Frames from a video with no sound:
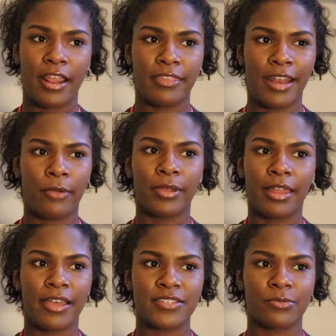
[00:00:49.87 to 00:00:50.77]
And then I
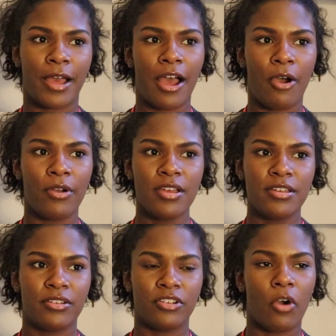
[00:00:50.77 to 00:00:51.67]
realized, wow,
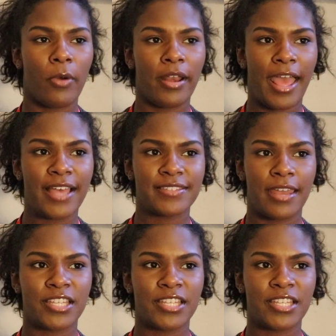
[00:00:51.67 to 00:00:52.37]
no one has that.